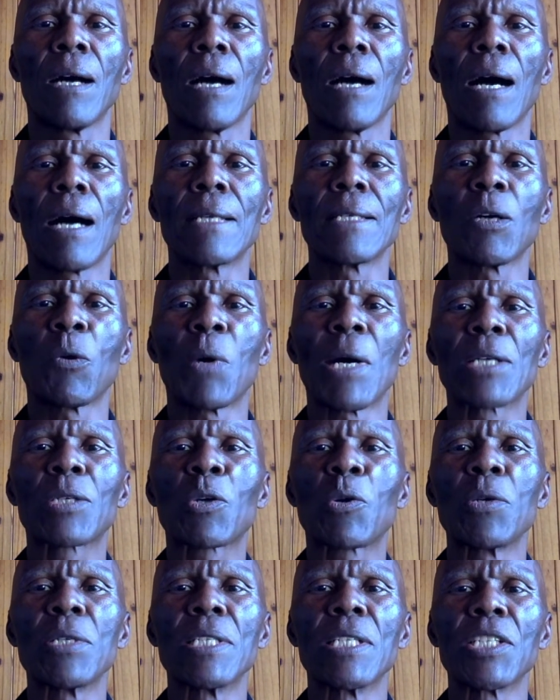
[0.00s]
Under what
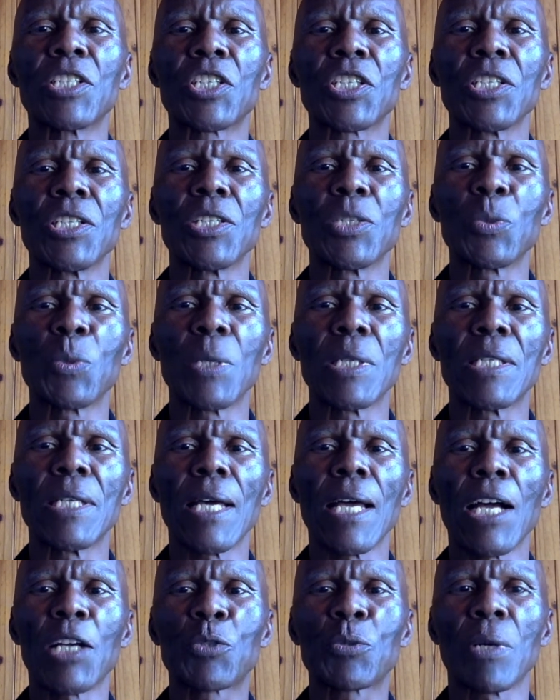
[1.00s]
conditions will the
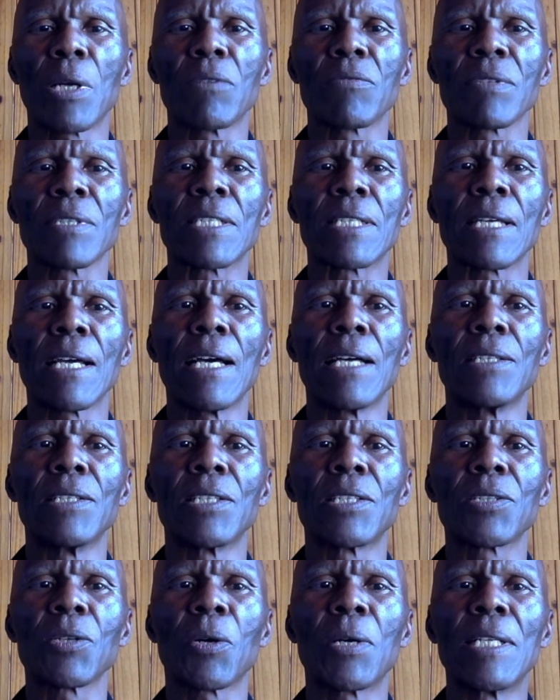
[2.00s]
actual
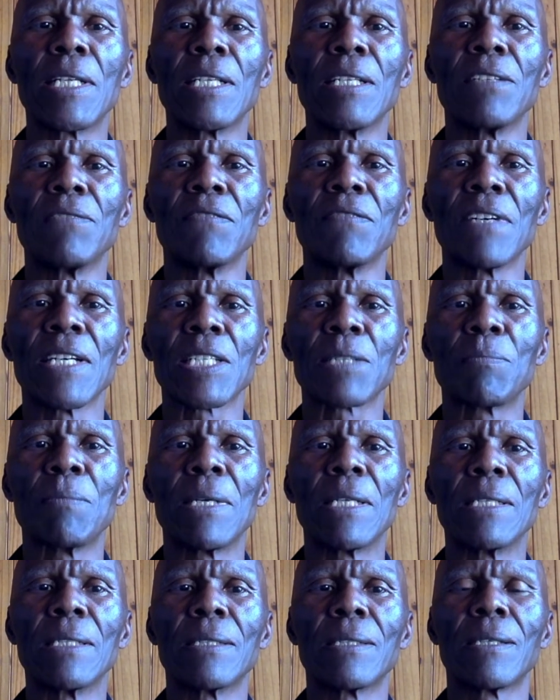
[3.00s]
returns on an
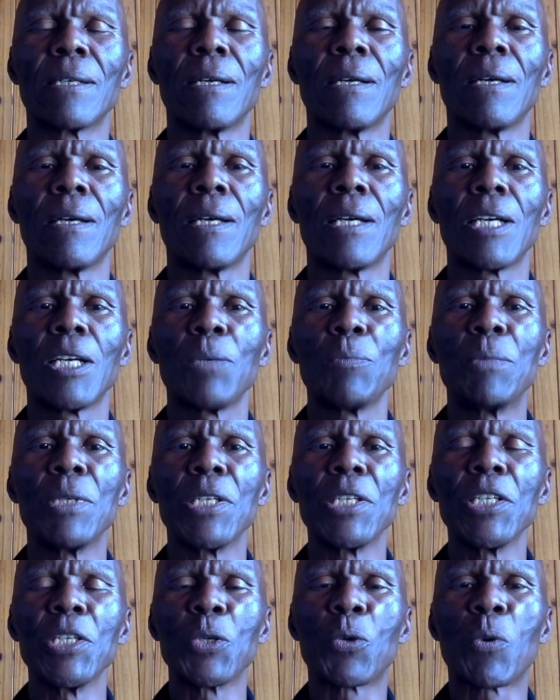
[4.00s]
investment be
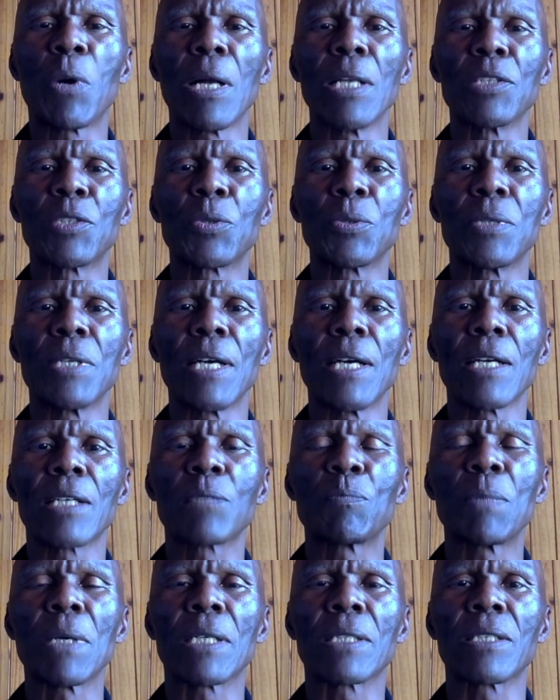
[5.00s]
equal to the
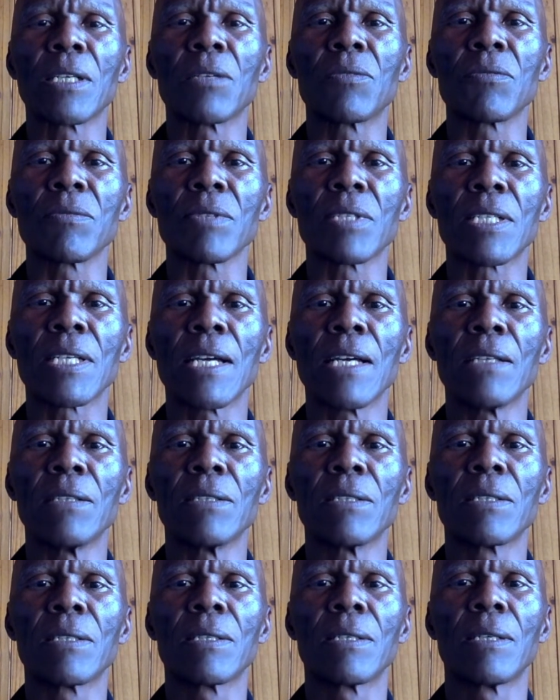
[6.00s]
expected
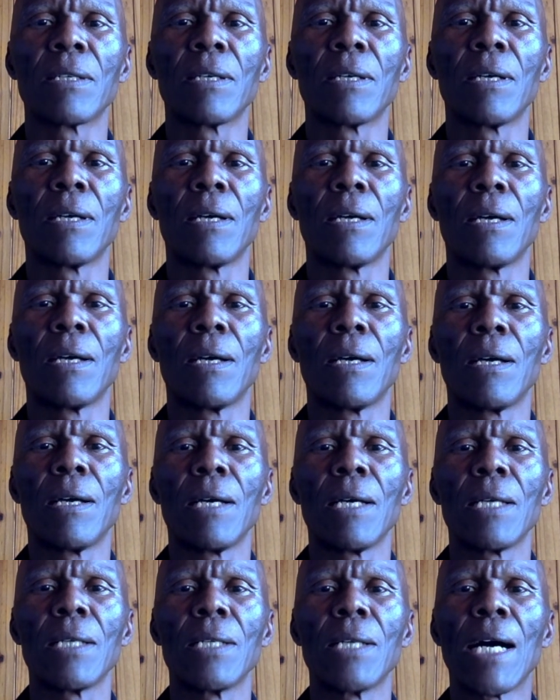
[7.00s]
returns?
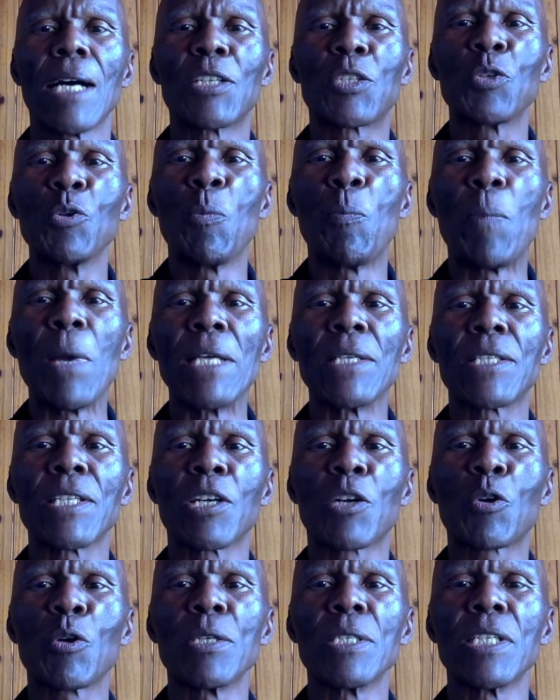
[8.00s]
There are two
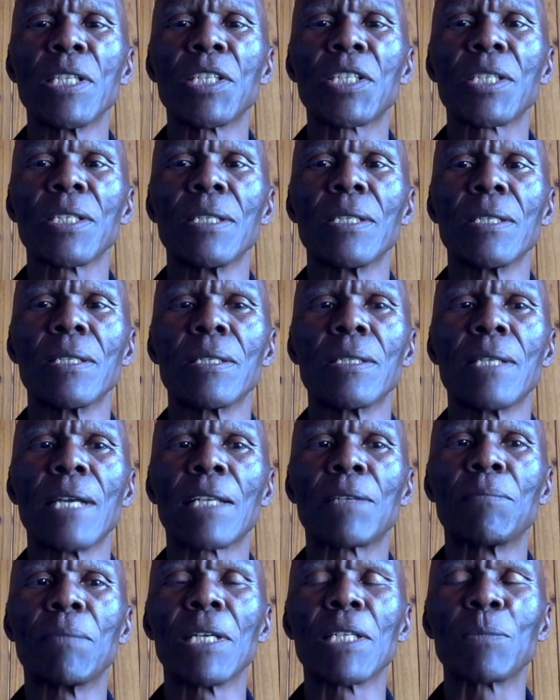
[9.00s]
basic conditions
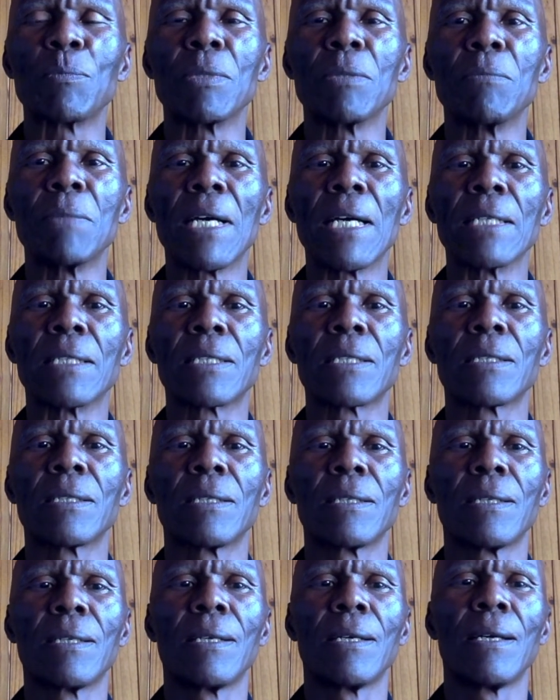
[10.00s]
that must be met.
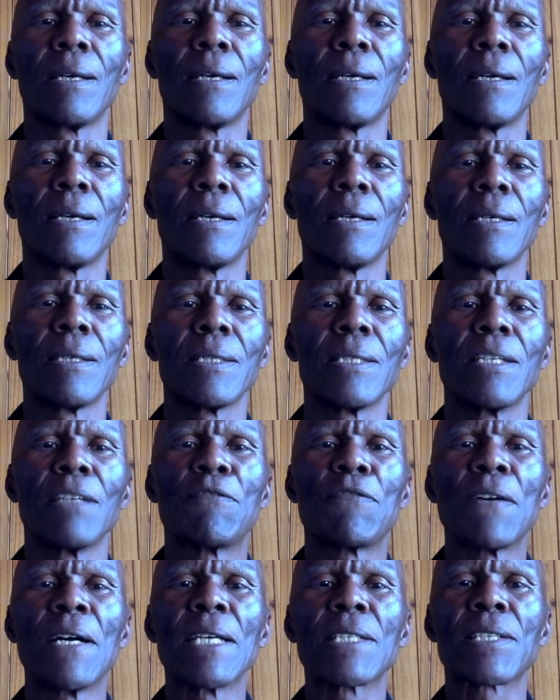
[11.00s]
The
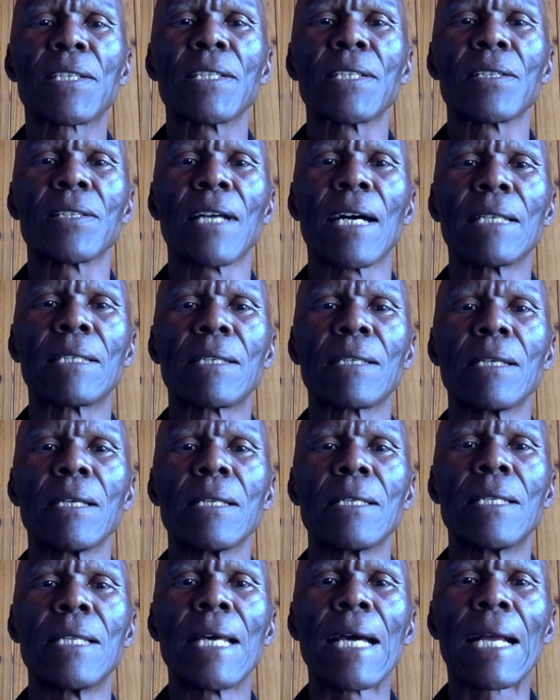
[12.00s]
first is that
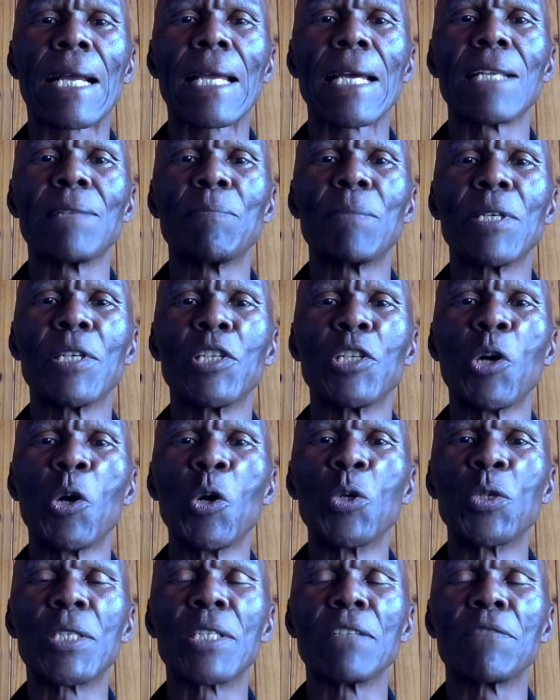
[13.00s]
there can be
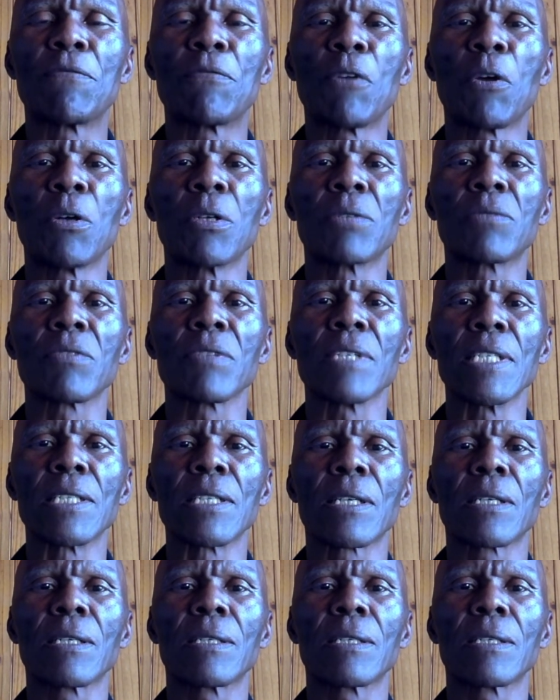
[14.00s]
no default risk.